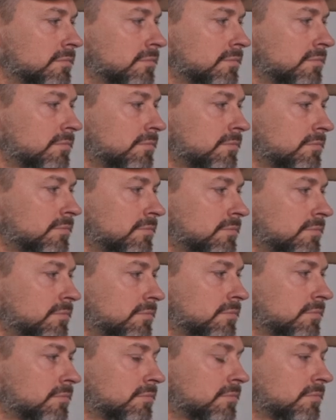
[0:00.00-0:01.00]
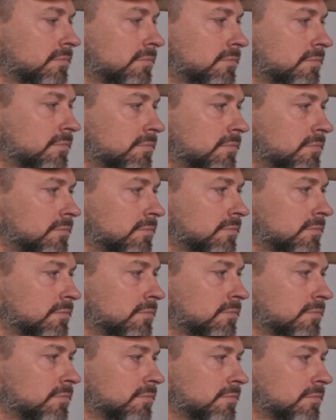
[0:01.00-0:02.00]

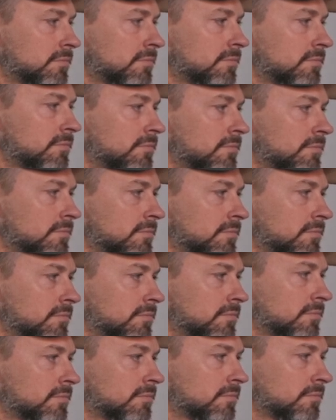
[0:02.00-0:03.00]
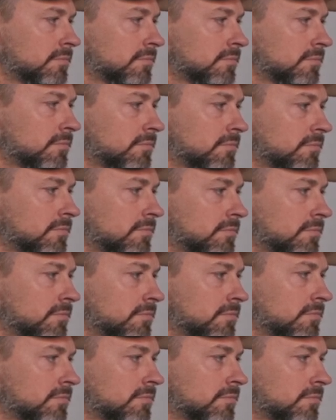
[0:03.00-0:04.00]

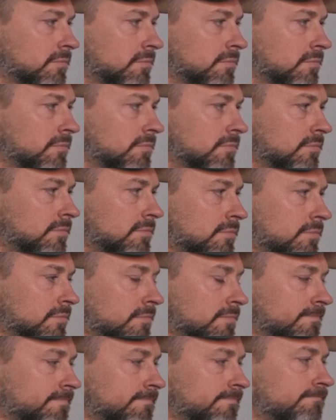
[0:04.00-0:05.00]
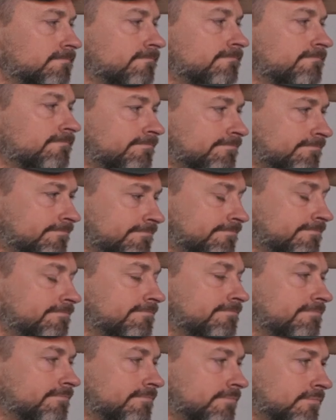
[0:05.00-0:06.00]

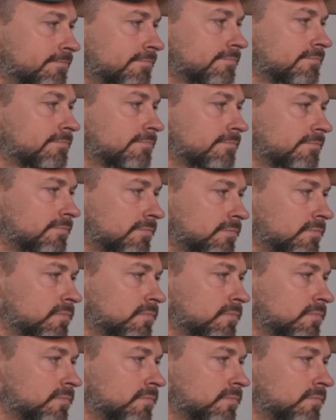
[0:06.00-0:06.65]
No words are spoken by the person on screen.